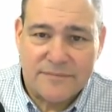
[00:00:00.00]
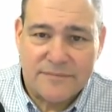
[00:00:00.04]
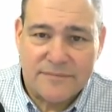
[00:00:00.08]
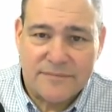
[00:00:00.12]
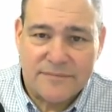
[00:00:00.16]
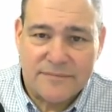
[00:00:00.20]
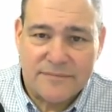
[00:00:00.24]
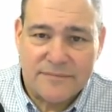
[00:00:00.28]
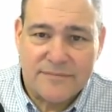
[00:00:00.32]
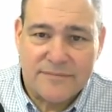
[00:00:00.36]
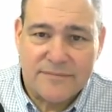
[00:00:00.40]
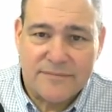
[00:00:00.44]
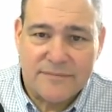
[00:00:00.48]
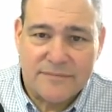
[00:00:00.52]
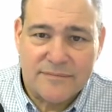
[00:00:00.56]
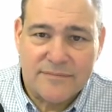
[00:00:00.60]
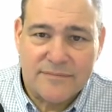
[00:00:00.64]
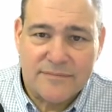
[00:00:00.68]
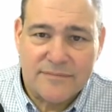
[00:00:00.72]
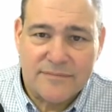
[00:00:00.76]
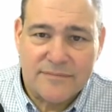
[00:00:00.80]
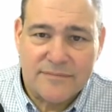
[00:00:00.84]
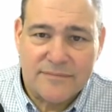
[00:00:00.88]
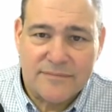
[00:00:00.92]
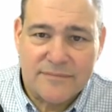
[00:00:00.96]

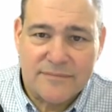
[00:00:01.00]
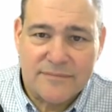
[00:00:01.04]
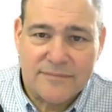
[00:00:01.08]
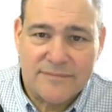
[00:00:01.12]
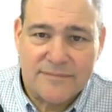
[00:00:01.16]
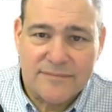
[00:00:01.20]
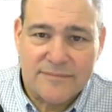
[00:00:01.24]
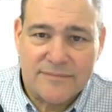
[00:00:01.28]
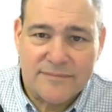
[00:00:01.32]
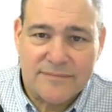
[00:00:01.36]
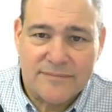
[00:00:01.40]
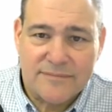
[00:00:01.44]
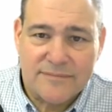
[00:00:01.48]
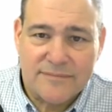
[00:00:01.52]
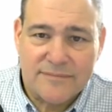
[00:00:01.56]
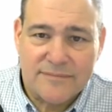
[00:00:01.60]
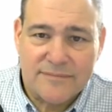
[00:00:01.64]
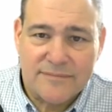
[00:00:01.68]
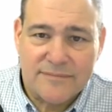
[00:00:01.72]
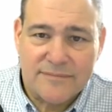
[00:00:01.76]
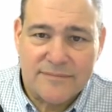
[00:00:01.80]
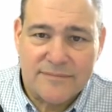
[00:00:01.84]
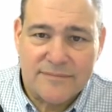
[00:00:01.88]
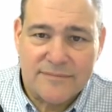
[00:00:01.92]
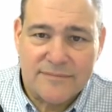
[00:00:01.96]

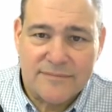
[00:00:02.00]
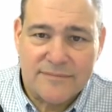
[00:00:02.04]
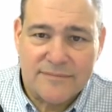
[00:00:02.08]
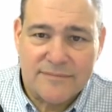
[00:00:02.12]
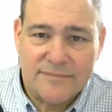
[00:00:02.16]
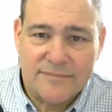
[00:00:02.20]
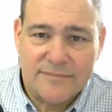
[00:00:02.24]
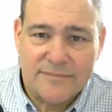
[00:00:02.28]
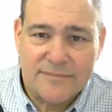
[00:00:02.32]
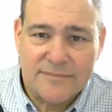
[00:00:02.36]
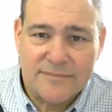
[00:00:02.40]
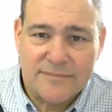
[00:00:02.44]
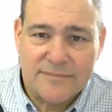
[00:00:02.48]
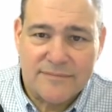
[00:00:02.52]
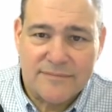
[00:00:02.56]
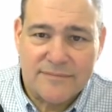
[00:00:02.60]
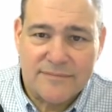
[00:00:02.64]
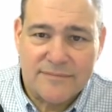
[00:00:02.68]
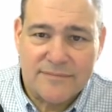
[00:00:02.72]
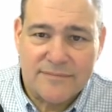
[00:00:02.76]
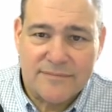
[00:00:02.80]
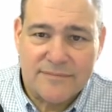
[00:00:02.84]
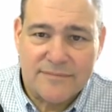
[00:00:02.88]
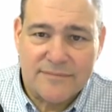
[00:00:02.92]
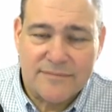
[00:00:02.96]

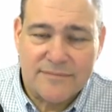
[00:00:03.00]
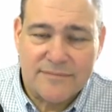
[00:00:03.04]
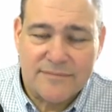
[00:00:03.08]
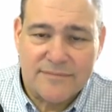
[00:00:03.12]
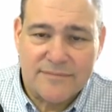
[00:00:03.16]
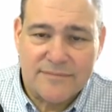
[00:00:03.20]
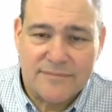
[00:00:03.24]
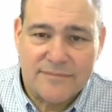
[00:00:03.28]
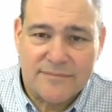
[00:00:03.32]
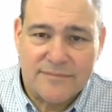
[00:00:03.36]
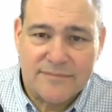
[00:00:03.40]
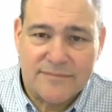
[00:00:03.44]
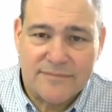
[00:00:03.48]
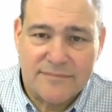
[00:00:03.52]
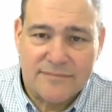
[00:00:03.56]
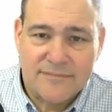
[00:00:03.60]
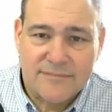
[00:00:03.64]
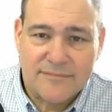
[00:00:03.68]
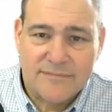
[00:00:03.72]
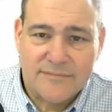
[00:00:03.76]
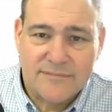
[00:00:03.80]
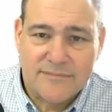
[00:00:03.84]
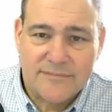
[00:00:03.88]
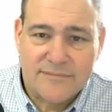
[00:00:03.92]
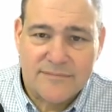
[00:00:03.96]

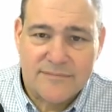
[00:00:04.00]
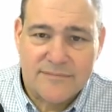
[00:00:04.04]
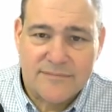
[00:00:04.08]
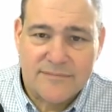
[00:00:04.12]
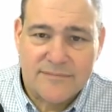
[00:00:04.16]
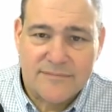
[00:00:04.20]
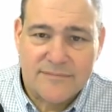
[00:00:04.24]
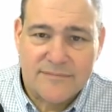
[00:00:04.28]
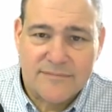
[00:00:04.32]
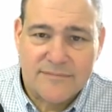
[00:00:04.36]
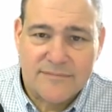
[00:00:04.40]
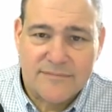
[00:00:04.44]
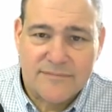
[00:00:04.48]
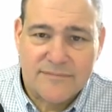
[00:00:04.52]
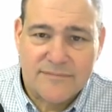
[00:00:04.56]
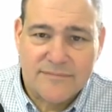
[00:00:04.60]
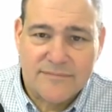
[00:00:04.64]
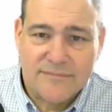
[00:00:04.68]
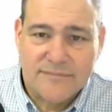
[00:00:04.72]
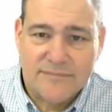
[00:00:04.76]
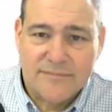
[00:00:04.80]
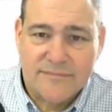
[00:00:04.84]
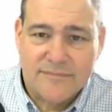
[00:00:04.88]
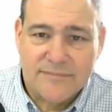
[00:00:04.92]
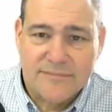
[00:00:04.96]

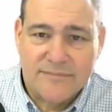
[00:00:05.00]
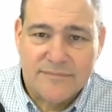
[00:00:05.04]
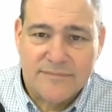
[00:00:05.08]
(not speaking)